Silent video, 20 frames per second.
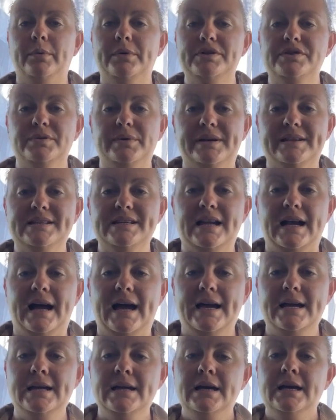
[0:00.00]
what we're doing
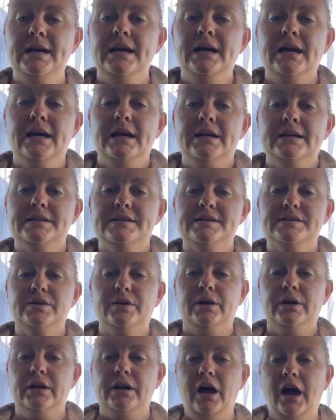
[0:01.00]
today.
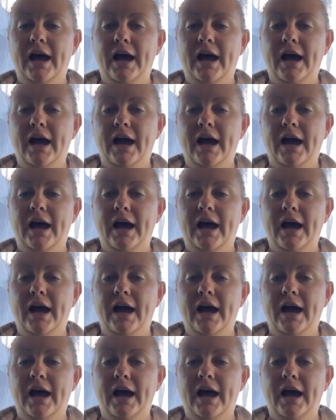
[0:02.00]
Soil,